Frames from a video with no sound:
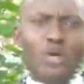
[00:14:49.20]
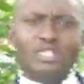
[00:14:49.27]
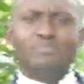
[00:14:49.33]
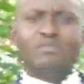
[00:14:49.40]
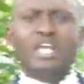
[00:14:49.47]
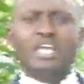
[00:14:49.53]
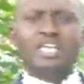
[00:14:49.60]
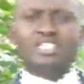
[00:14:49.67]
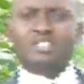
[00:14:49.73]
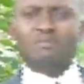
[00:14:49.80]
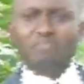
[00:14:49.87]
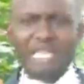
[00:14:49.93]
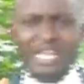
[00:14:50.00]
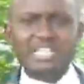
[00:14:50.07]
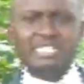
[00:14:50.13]
means
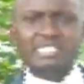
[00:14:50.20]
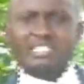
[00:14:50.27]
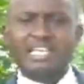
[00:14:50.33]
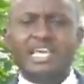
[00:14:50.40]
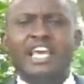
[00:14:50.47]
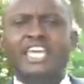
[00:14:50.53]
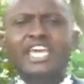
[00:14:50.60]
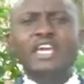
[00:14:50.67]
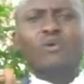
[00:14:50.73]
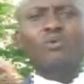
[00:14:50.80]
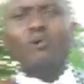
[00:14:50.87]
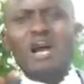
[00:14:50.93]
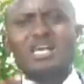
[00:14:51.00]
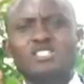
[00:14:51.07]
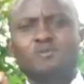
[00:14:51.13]
he was
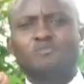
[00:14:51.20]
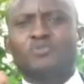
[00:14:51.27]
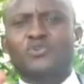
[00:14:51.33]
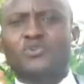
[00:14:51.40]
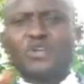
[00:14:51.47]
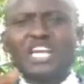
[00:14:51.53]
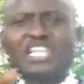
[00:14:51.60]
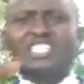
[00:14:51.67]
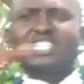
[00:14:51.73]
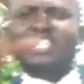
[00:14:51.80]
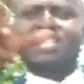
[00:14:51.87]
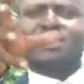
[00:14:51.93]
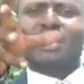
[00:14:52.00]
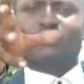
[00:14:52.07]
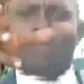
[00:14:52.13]
preaching the
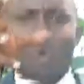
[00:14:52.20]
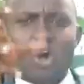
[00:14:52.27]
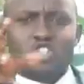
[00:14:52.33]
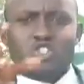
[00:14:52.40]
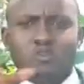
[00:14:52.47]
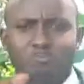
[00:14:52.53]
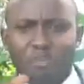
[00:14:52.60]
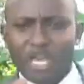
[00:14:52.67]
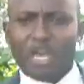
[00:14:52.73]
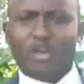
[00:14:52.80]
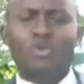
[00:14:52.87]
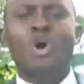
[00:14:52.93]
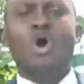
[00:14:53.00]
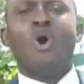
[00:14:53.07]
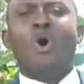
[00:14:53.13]
gospel
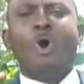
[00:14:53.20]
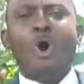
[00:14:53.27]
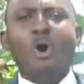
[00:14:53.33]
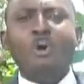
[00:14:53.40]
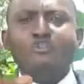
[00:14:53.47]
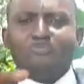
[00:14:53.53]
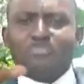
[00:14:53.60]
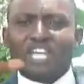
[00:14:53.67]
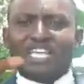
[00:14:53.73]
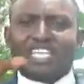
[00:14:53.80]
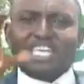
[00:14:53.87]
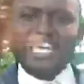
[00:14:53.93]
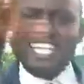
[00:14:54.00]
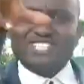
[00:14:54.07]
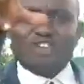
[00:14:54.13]
of the kingdom
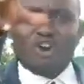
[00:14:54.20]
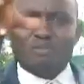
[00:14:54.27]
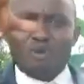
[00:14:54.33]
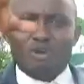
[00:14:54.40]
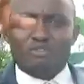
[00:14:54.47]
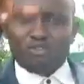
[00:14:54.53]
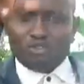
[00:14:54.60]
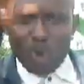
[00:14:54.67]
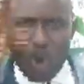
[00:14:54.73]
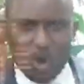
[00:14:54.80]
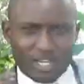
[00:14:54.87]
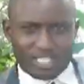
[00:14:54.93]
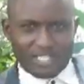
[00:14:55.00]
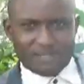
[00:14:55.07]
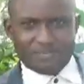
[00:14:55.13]
of God.
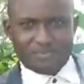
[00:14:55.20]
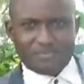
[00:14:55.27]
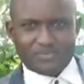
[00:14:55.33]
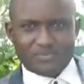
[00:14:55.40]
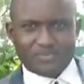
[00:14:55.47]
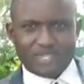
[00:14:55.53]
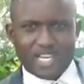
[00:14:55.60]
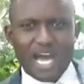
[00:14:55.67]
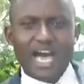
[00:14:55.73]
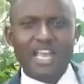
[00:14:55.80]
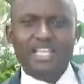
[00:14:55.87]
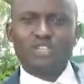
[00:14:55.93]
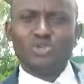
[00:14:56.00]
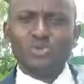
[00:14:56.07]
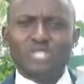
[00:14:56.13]
Hallelujah.
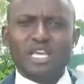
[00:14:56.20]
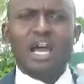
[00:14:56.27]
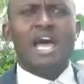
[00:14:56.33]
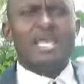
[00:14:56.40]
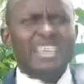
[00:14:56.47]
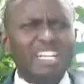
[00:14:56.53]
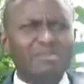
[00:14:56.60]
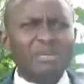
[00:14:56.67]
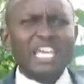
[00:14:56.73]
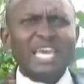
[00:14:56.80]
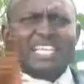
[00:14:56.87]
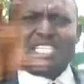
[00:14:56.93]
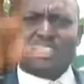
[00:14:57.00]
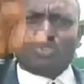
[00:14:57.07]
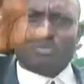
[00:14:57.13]
Yarimo yigisha
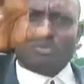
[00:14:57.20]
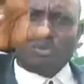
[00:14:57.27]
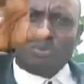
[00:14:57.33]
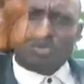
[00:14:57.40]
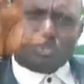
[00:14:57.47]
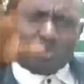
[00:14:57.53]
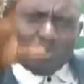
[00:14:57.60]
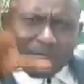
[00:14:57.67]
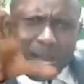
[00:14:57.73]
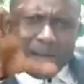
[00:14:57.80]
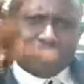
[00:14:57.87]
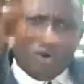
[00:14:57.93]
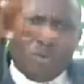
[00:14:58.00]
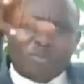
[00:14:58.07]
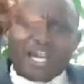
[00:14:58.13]
ubutumwa
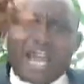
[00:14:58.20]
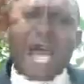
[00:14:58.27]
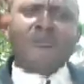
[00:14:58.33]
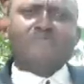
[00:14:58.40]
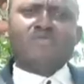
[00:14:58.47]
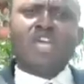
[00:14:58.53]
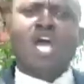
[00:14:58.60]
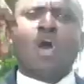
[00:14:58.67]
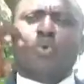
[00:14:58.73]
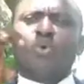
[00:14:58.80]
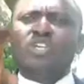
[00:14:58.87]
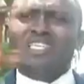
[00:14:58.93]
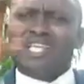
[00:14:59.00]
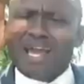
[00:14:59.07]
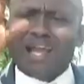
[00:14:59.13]
bw'ubwami kugira ngo
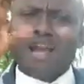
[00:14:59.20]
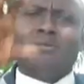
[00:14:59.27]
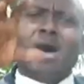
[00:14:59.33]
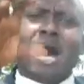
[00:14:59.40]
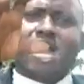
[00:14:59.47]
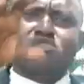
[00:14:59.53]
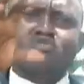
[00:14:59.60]
abantu aba